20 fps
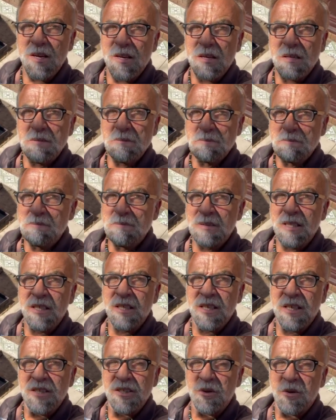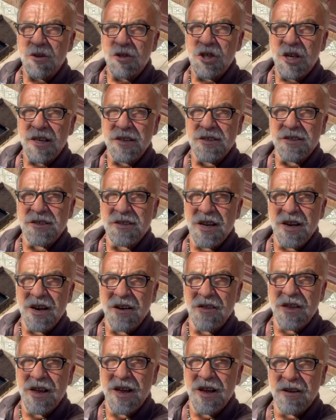Don't know what the chances are
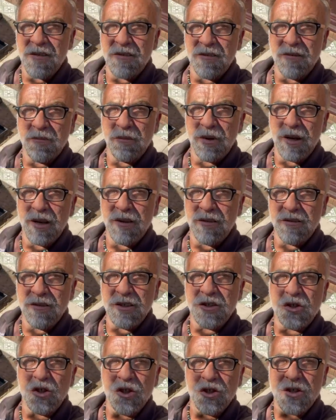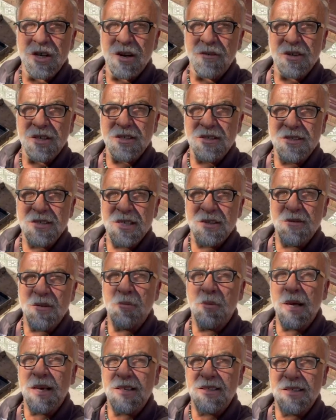of that, but let's go to Travis and see if the
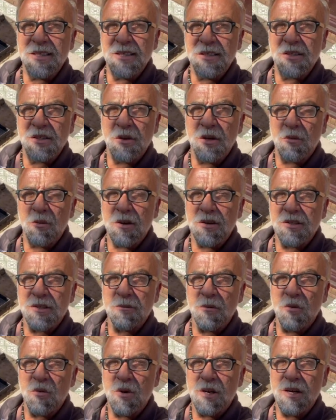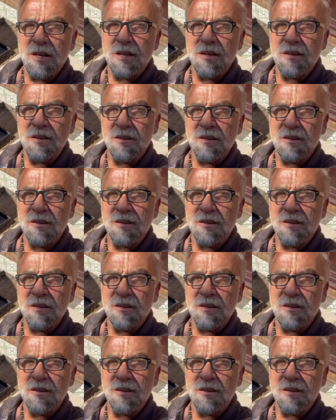Pixies do it whilst I'm away.